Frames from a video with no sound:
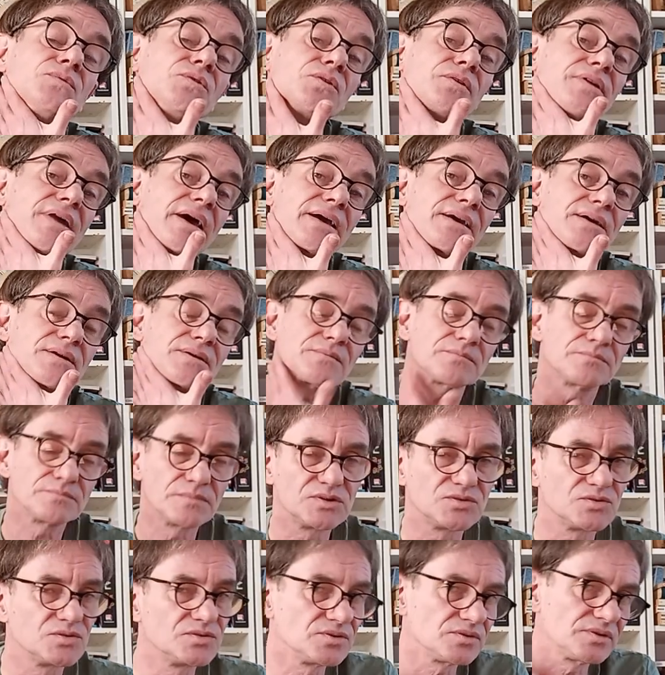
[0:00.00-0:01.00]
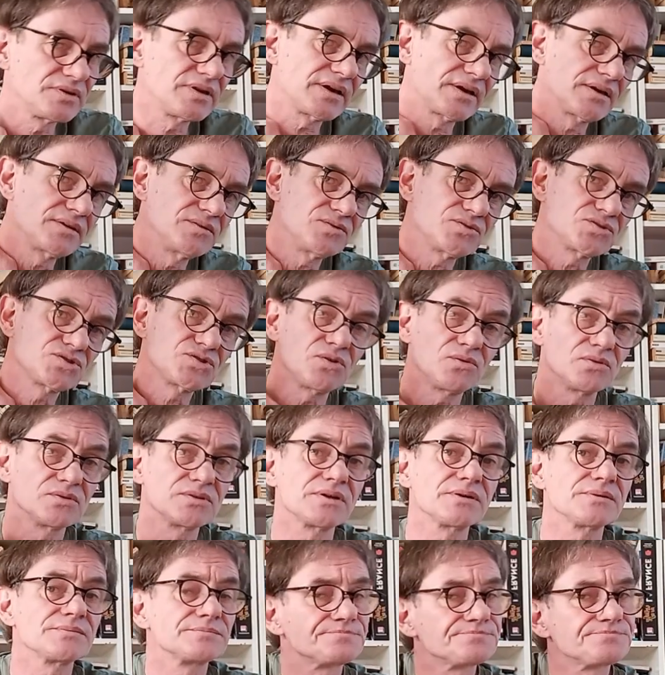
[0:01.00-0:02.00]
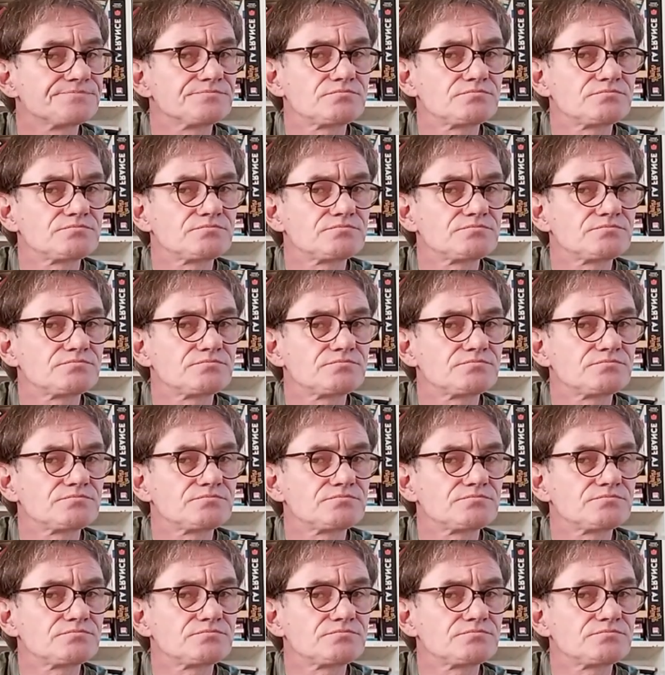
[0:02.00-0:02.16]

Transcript: neck, between your neck and your shoulder.